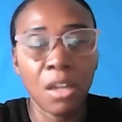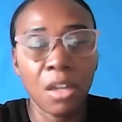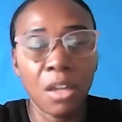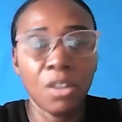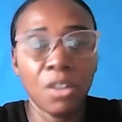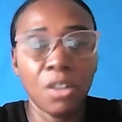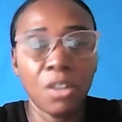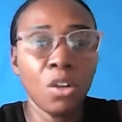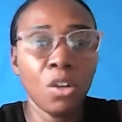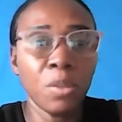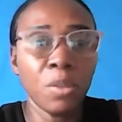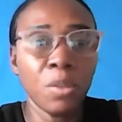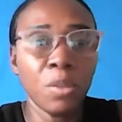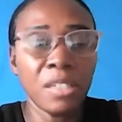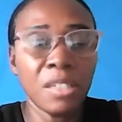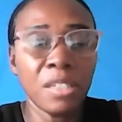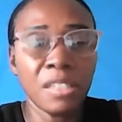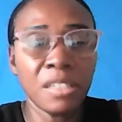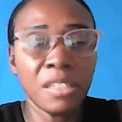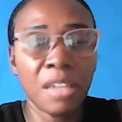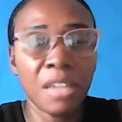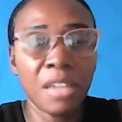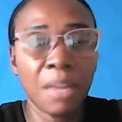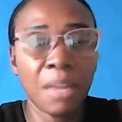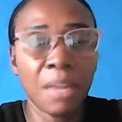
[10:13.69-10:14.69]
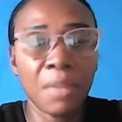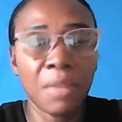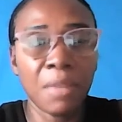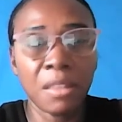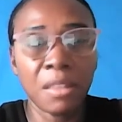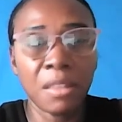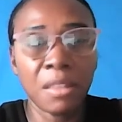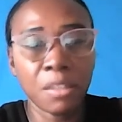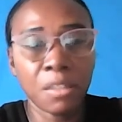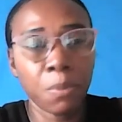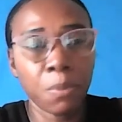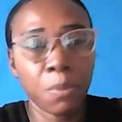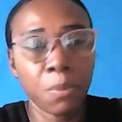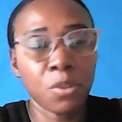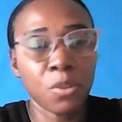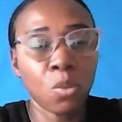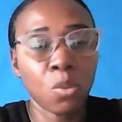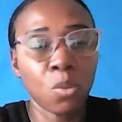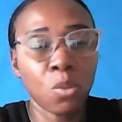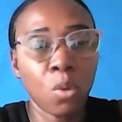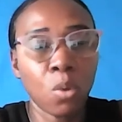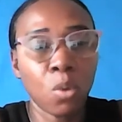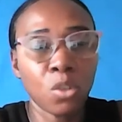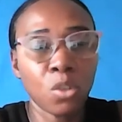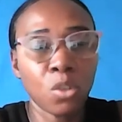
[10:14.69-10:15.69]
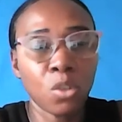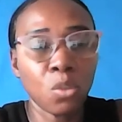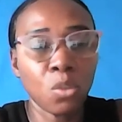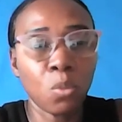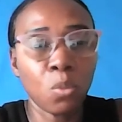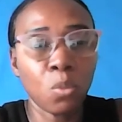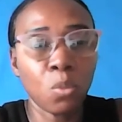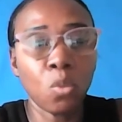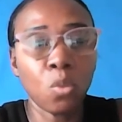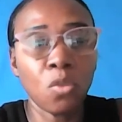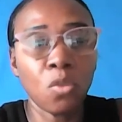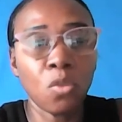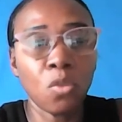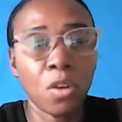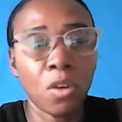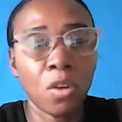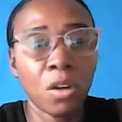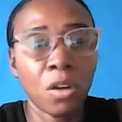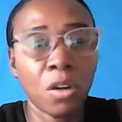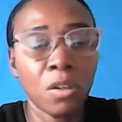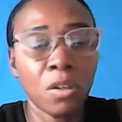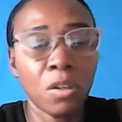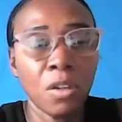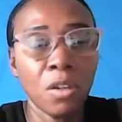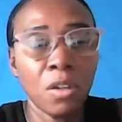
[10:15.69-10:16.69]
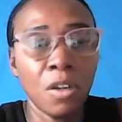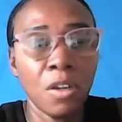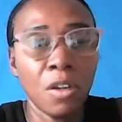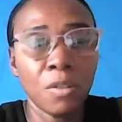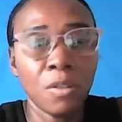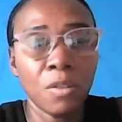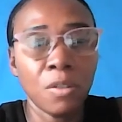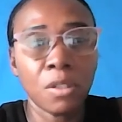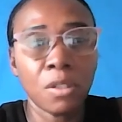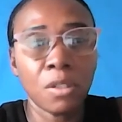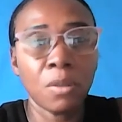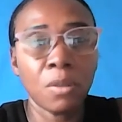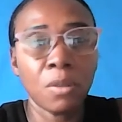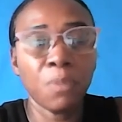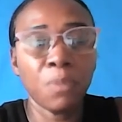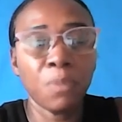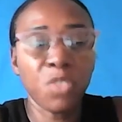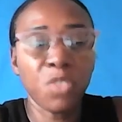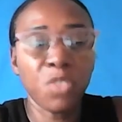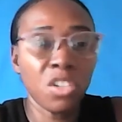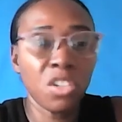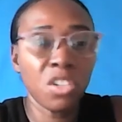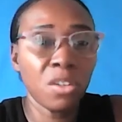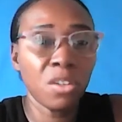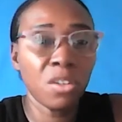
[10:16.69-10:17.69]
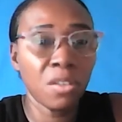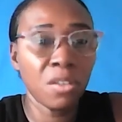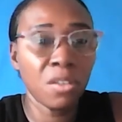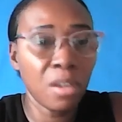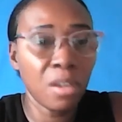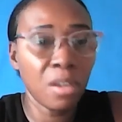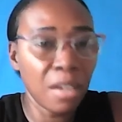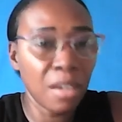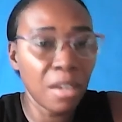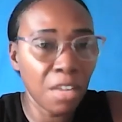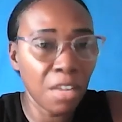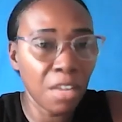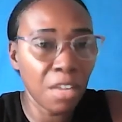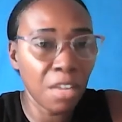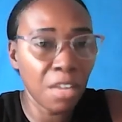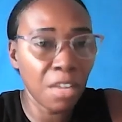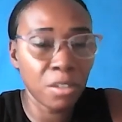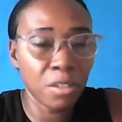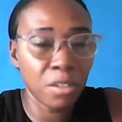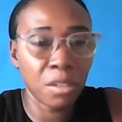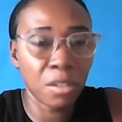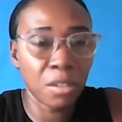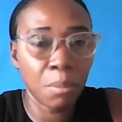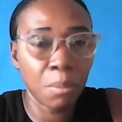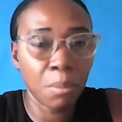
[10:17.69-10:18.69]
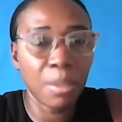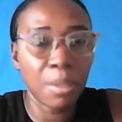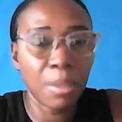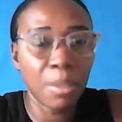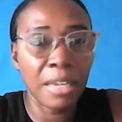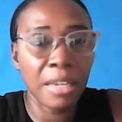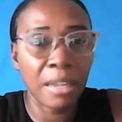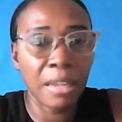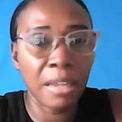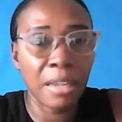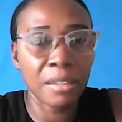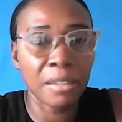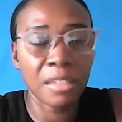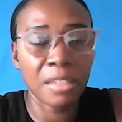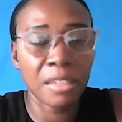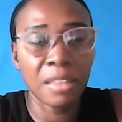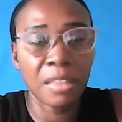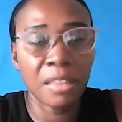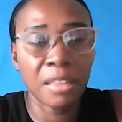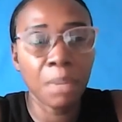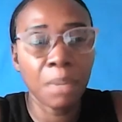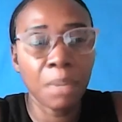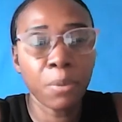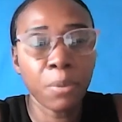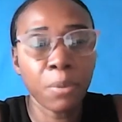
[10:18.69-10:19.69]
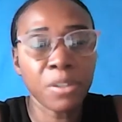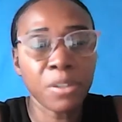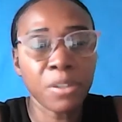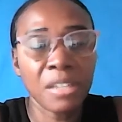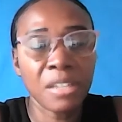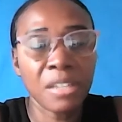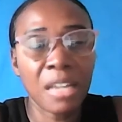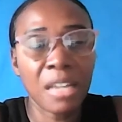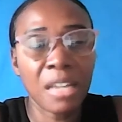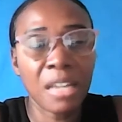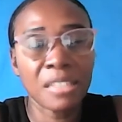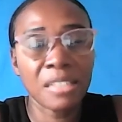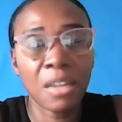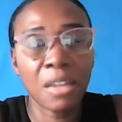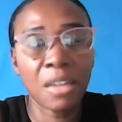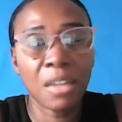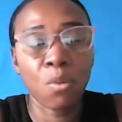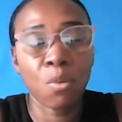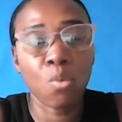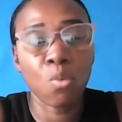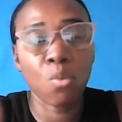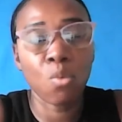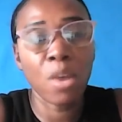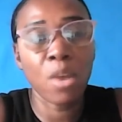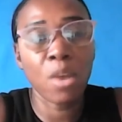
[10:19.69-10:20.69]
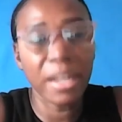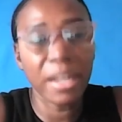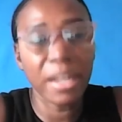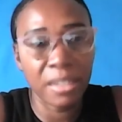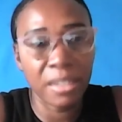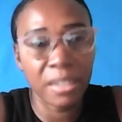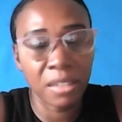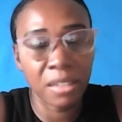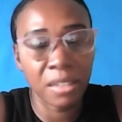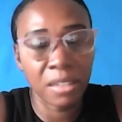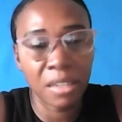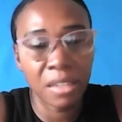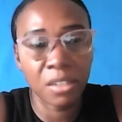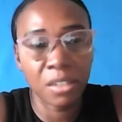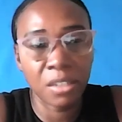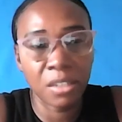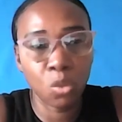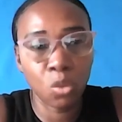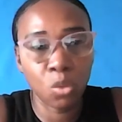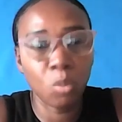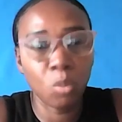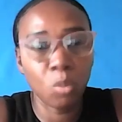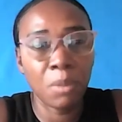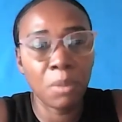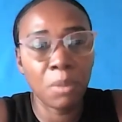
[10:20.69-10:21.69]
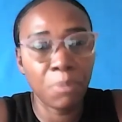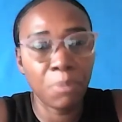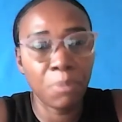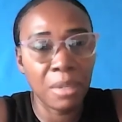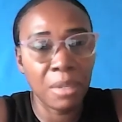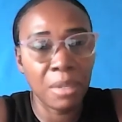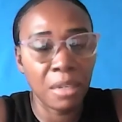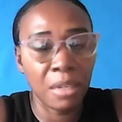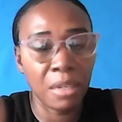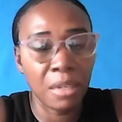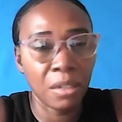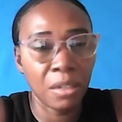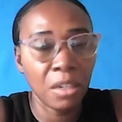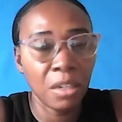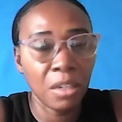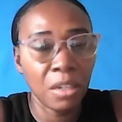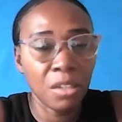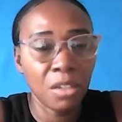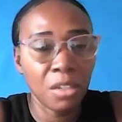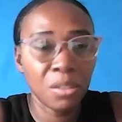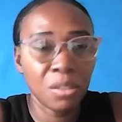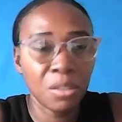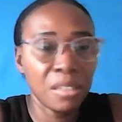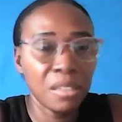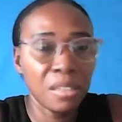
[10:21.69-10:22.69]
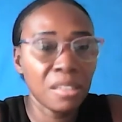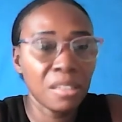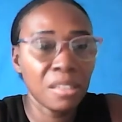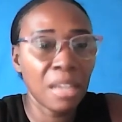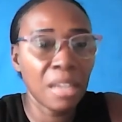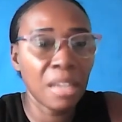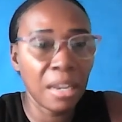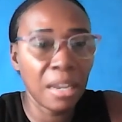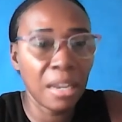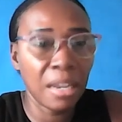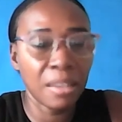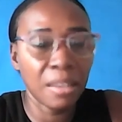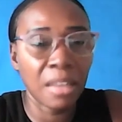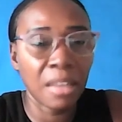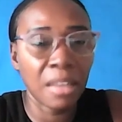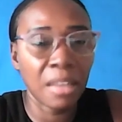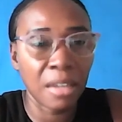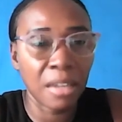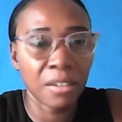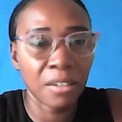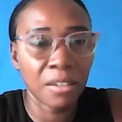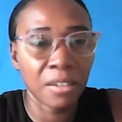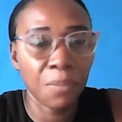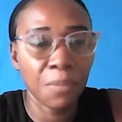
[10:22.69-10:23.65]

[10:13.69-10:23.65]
Now it is time that this person want to move on to share their life with somebody else. And that person has that right as a human being to decide that.